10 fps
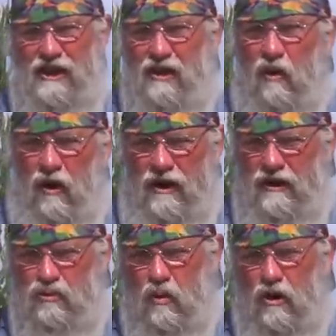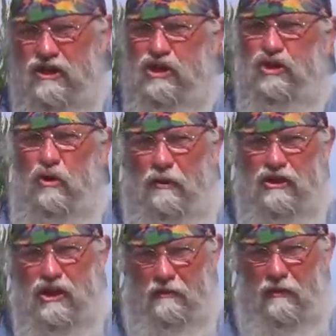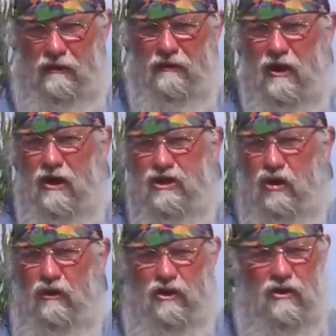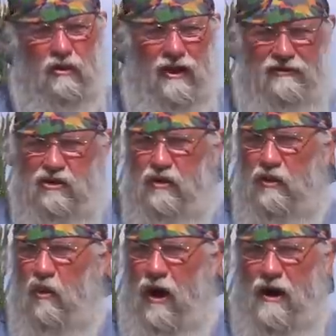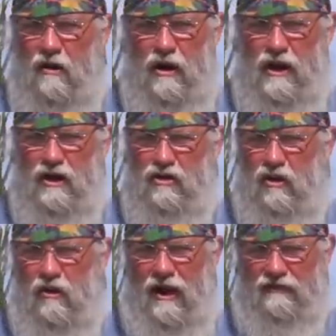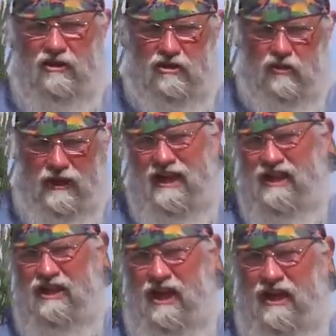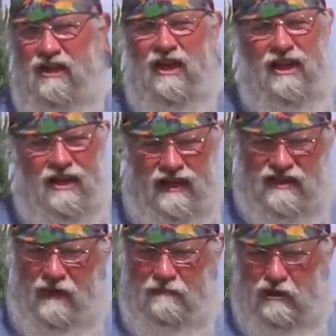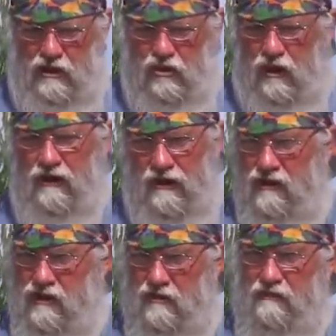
video oriented towards super simple so that you don't have to do any wiring. You don't have to do anything except do a little,